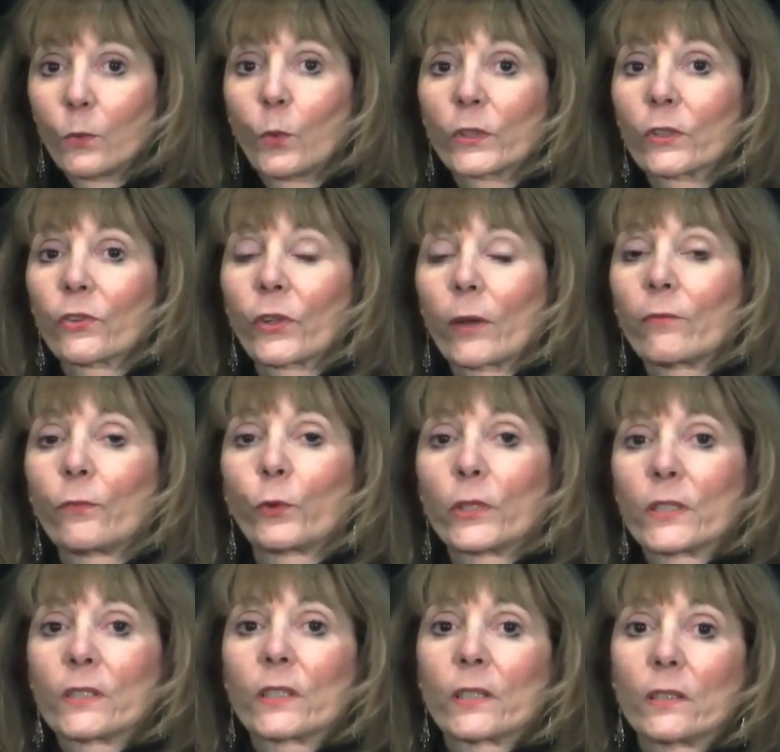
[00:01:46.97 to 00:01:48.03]
What does that
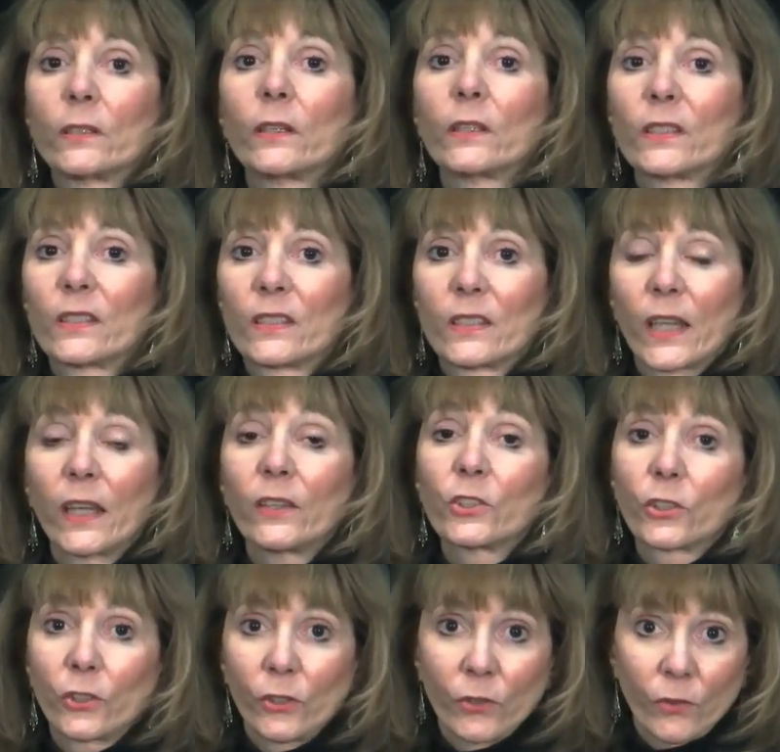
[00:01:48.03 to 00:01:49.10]
voice say
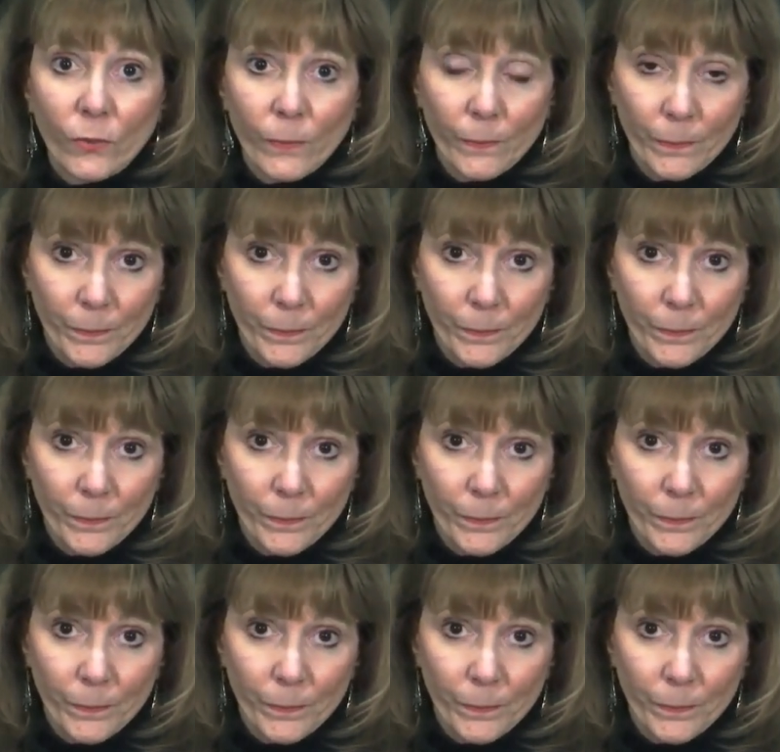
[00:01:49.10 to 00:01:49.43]
to you?